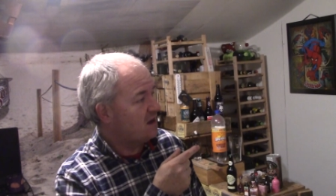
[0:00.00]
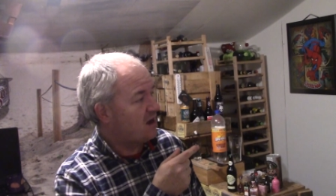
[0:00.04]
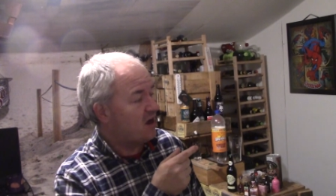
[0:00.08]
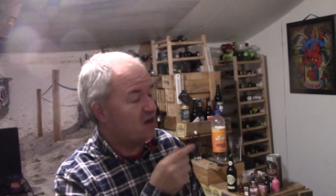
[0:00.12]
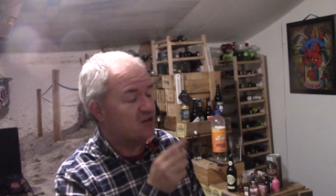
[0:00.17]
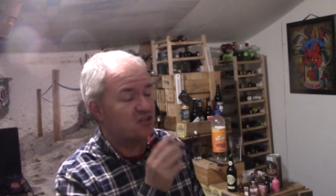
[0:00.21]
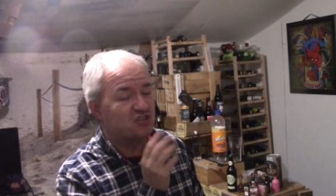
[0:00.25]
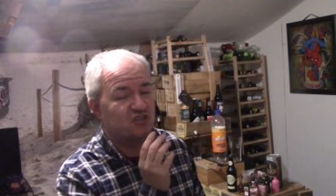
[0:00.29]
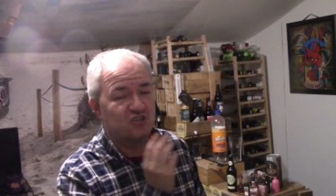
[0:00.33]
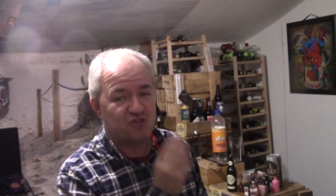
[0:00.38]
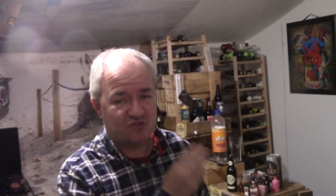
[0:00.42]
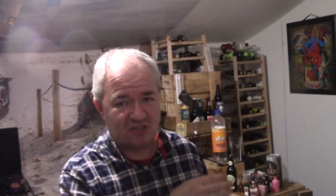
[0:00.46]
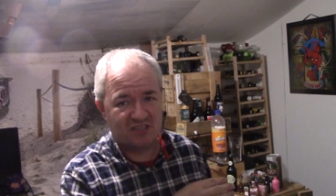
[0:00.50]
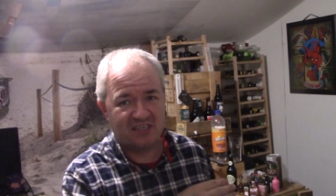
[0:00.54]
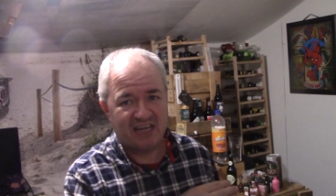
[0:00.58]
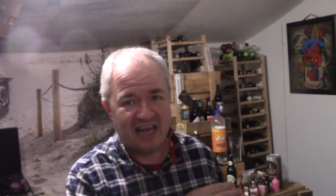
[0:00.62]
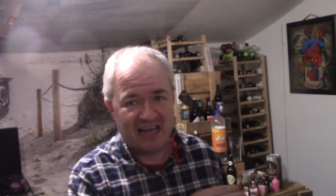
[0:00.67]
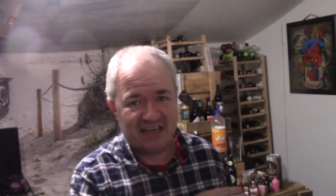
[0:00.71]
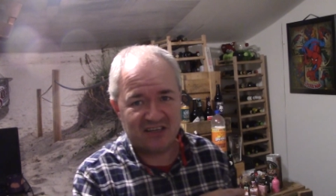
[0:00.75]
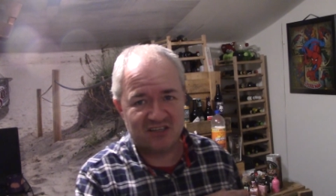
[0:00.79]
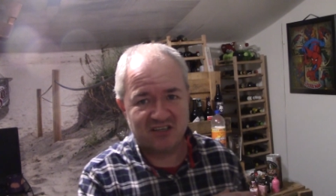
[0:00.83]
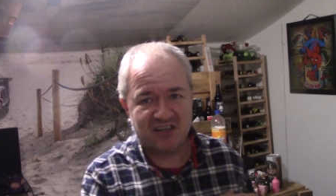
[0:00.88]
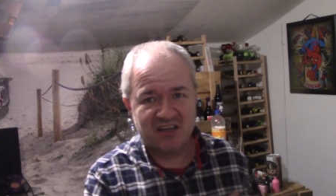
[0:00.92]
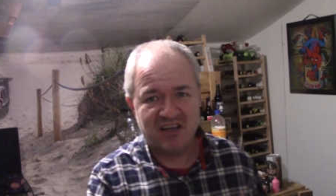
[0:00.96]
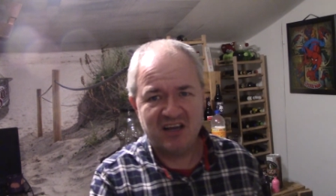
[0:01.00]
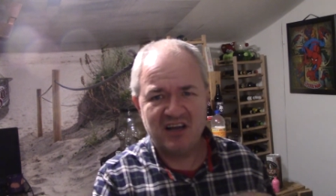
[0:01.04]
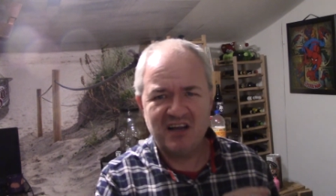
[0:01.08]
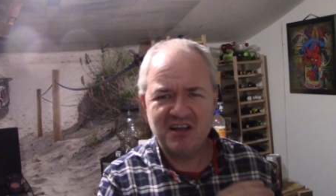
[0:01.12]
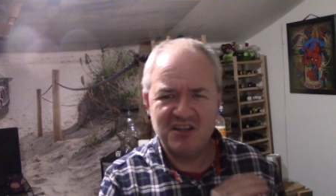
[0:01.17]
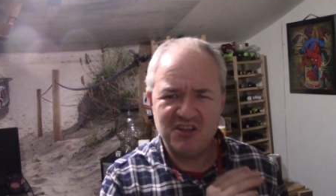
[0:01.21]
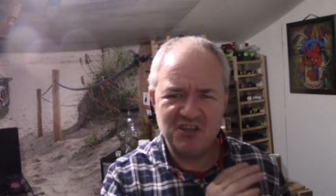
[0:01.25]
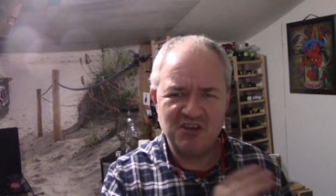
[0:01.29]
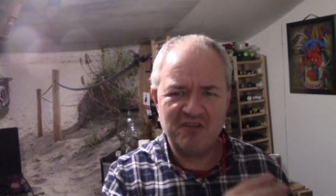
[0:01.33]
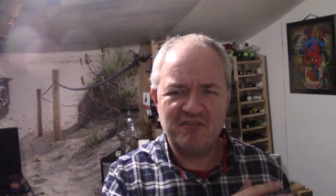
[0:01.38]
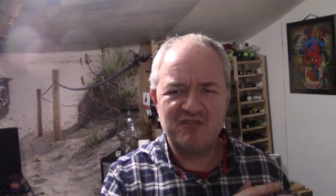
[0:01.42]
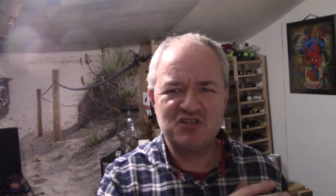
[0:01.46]
a success
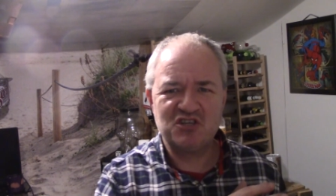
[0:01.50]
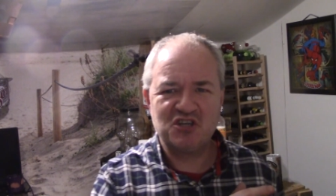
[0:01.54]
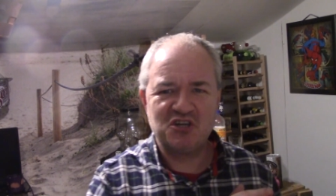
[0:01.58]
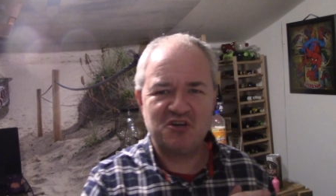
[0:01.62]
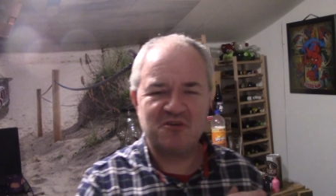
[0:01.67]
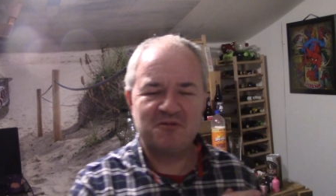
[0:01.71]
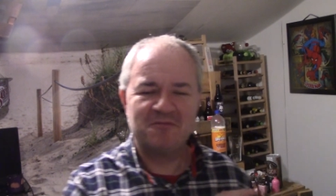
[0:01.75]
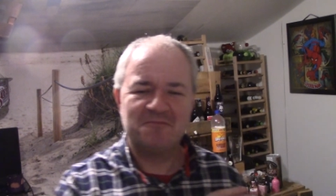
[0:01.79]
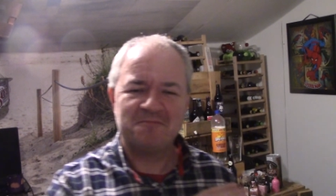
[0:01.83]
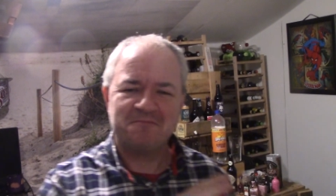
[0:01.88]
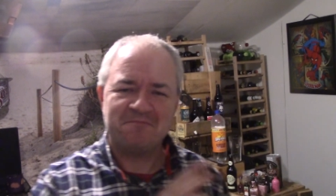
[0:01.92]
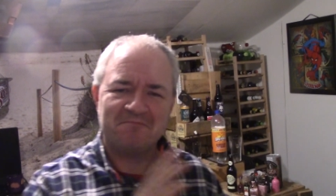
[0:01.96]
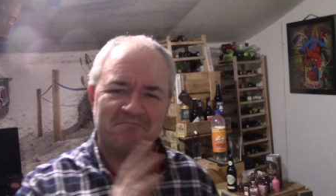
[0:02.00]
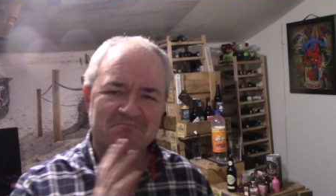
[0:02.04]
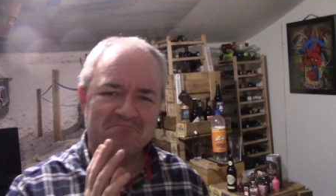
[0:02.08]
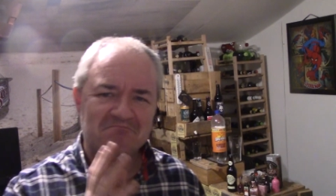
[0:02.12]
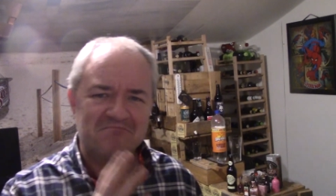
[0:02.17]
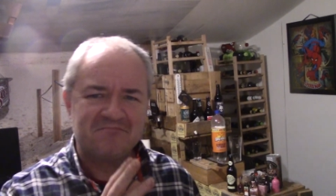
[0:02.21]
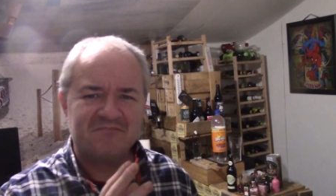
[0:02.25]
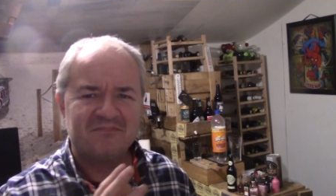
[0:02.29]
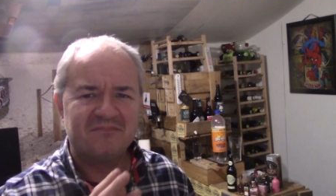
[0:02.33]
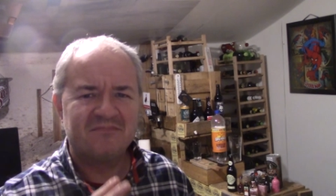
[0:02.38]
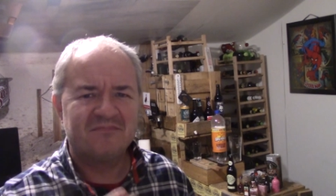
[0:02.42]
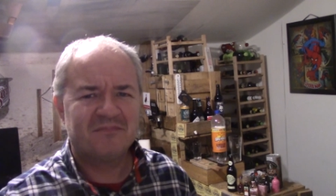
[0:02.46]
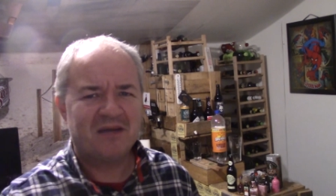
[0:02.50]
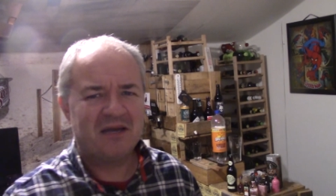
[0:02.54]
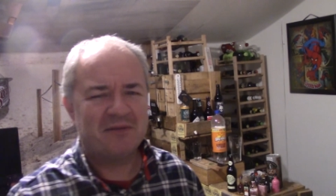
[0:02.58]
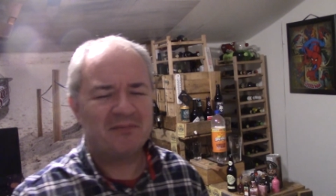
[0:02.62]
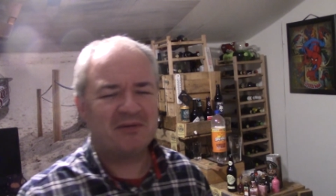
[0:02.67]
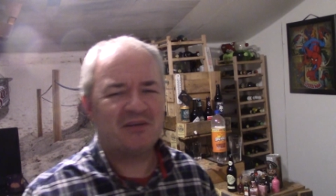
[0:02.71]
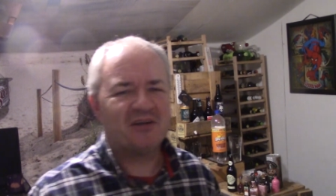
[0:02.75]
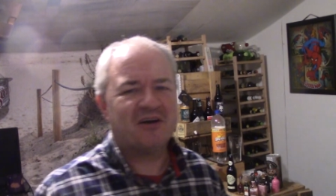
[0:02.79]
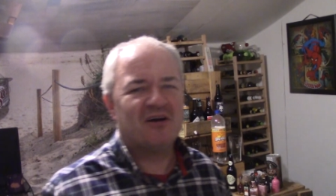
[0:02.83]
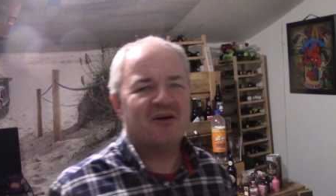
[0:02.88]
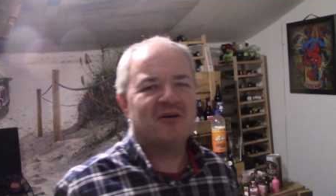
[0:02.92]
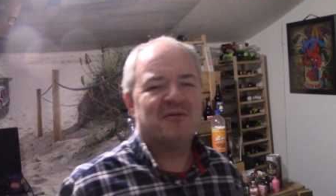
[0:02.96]
the other two mm, maybe
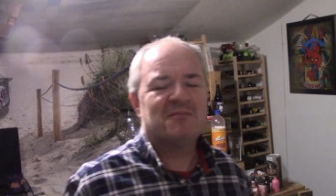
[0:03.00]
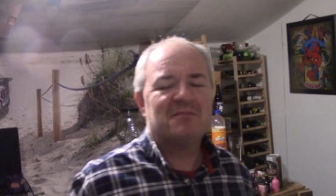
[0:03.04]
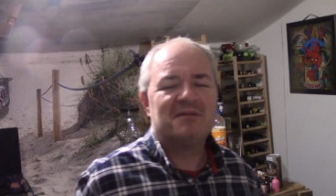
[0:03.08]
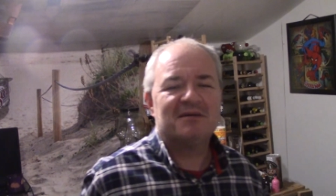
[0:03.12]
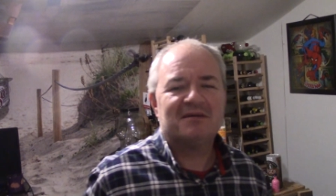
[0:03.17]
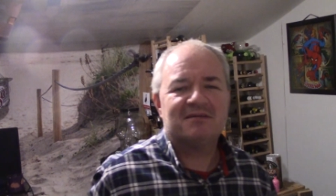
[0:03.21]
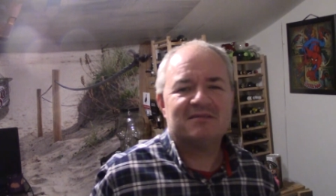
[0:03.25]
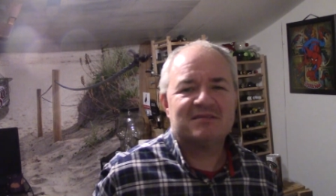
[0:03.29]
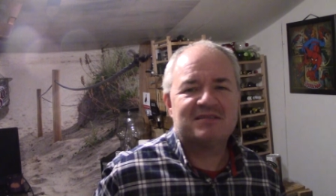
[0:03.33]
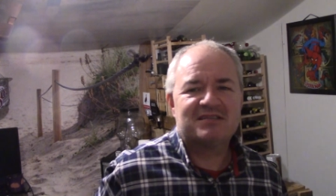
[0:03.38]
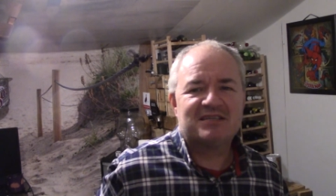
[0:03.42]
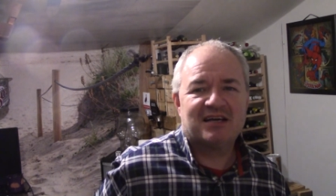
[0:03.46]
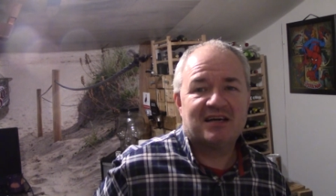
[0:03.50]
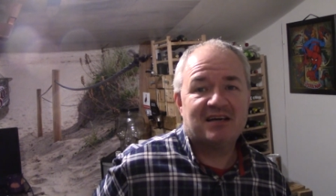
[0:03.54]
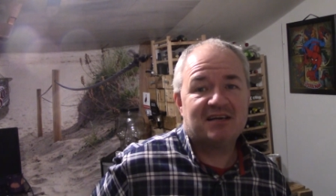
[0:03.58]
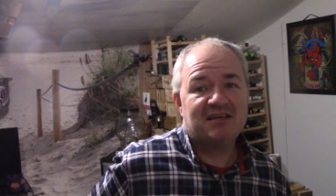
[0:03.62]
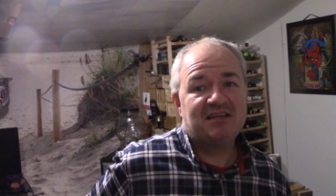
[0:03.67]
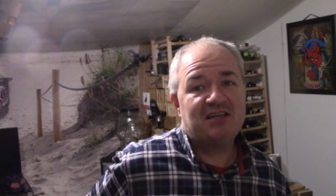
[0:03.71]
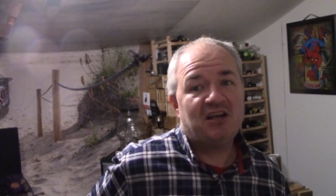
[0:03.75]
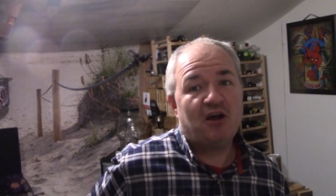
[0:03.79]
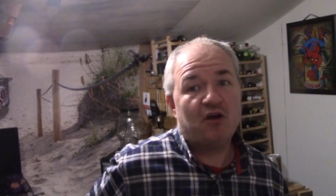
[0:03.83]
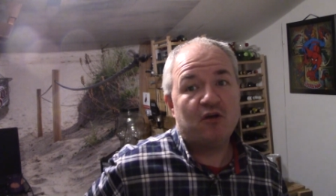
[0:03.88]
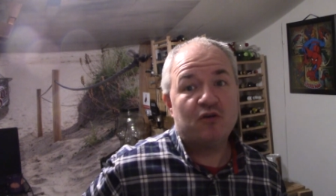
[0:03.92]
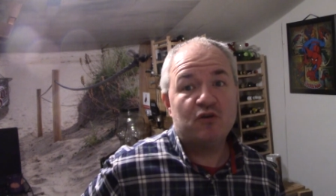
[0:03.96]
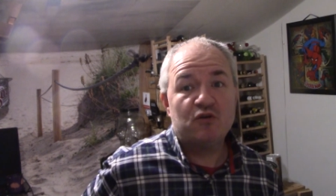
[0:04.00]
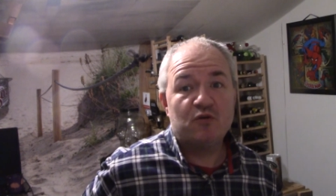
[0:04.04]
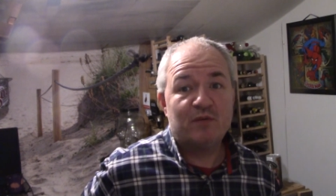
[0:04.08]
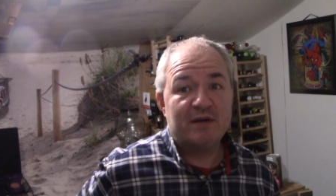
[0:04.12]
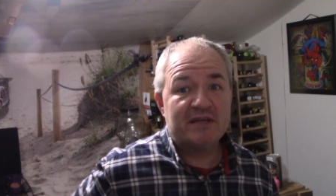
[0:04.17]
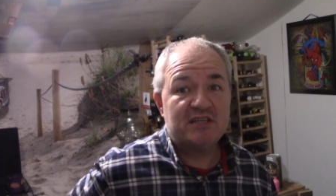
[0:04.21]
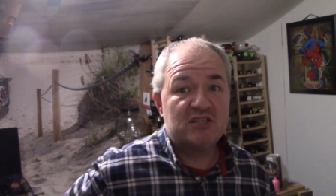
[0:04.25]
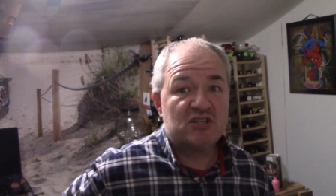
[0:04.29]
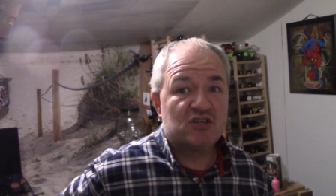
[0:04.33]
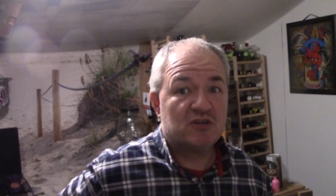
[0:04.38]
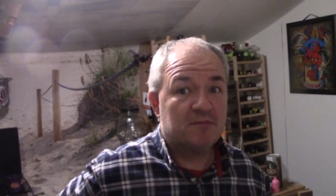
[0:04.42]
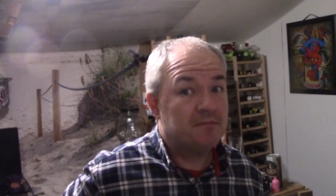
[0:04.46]
not but uh, you know you
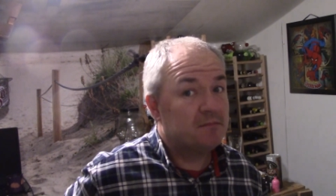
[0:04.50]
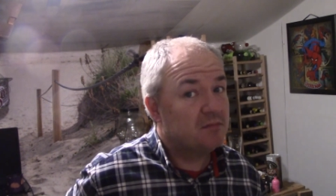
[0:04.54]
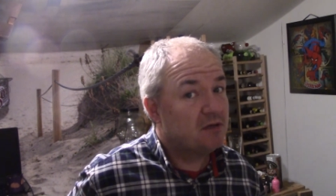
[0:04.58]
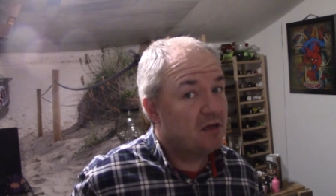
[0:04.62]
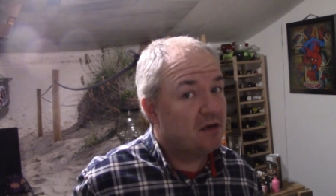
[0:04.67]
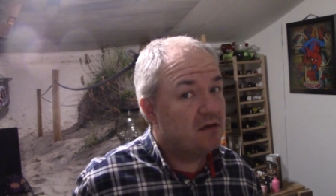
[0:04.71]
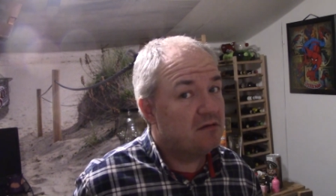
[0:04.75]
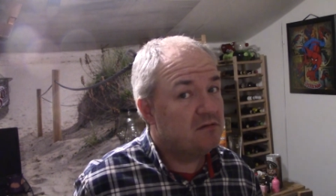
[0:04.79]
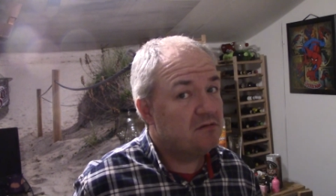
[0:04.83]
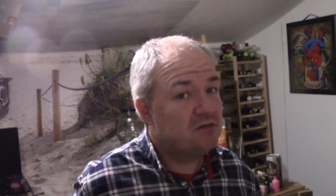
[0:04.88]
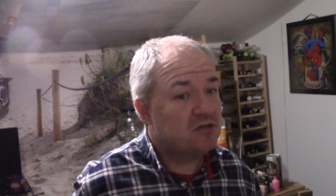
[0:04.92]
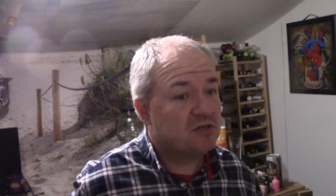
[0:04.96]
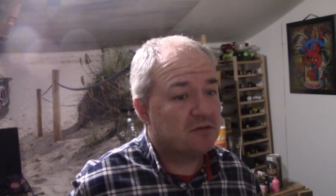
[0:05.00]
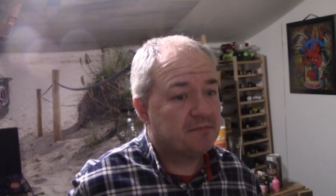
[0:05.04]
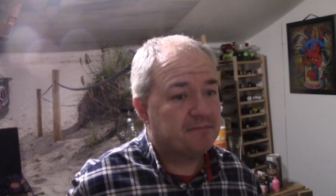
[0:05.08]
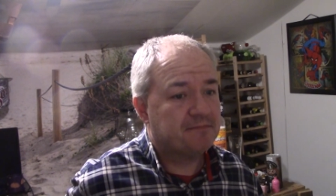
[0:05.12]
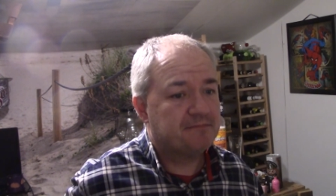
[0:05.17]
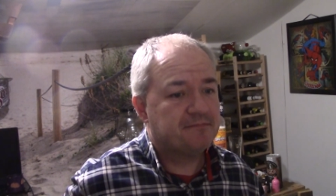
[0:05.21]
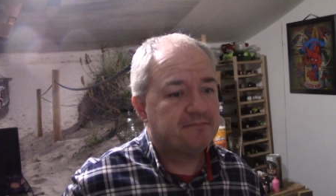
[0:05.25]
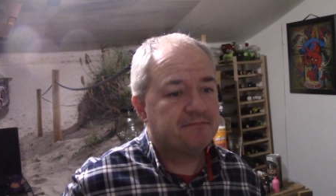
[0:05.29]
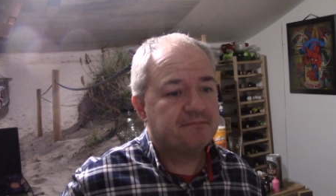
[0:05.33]
win some you lose some